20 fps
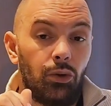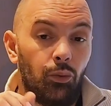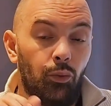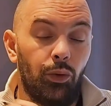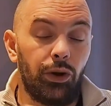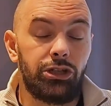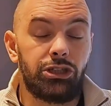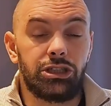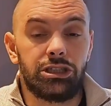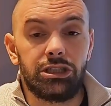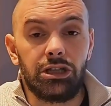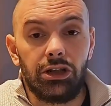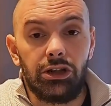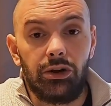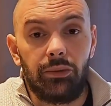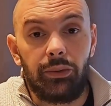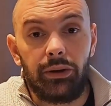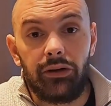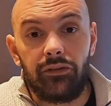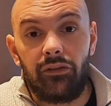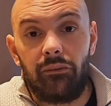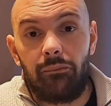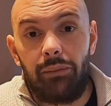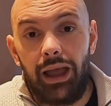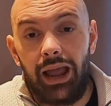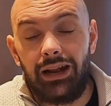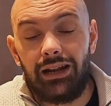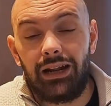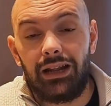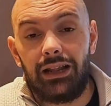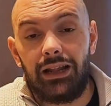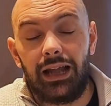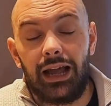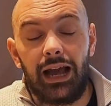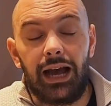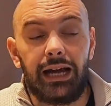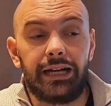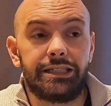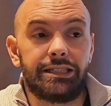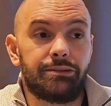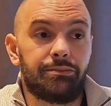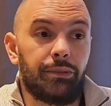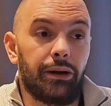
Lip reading: which is a little bit of a pain in the ass,